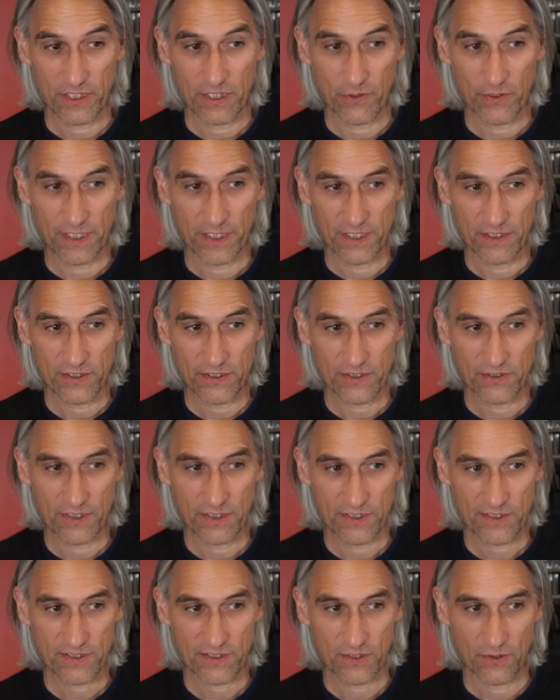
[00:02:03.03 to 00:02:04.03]
going into
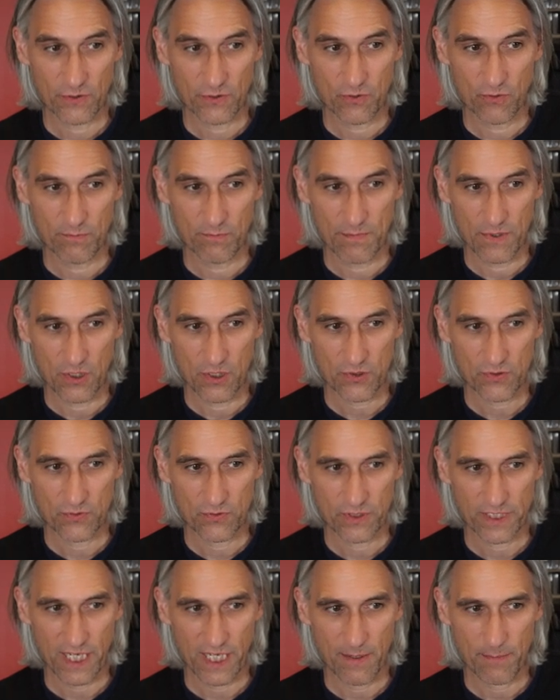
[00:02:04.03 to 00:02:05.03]
this so-called Marshall
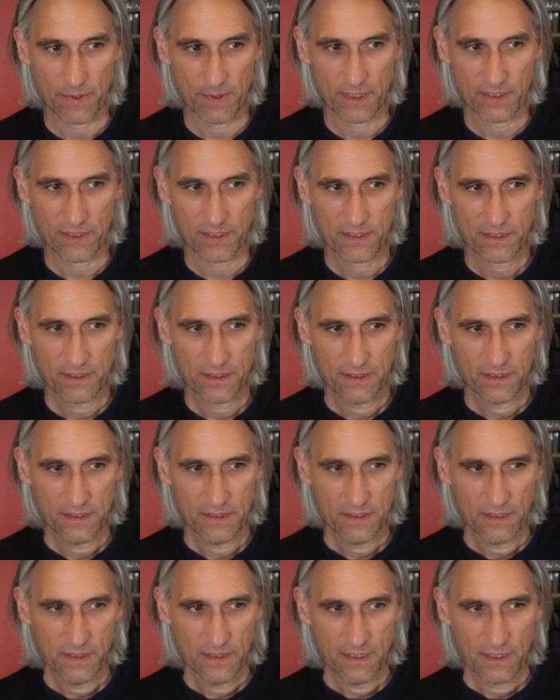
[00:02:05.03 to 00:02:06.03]
gambit
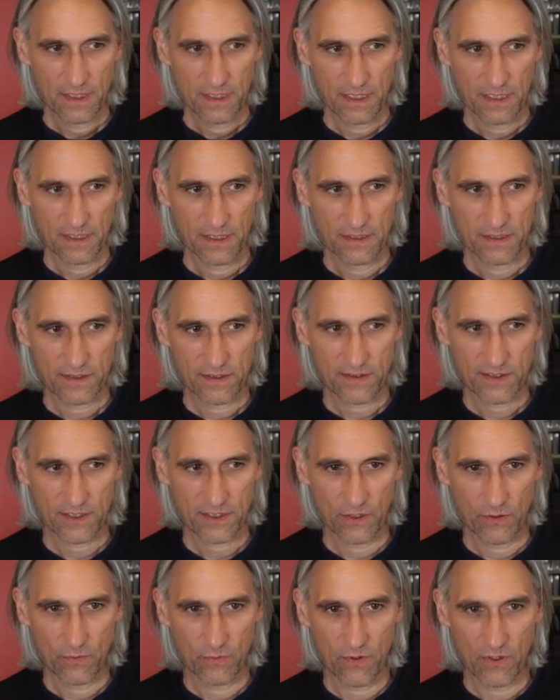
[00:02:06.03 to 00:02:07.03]
and
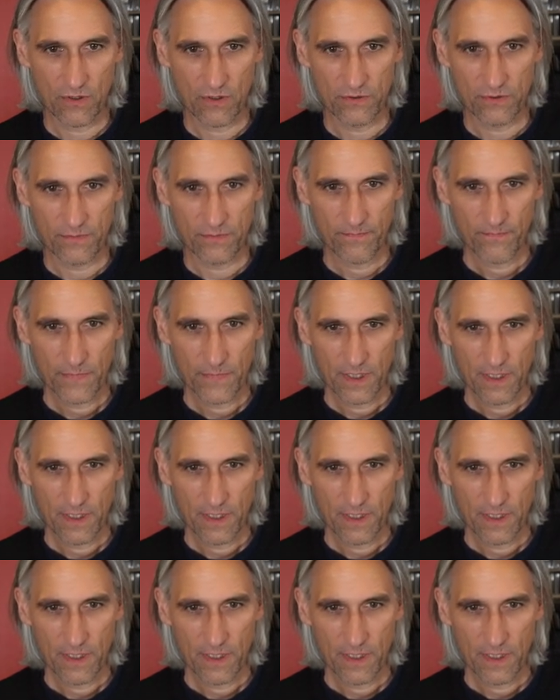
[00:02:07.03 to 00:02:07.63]
so on.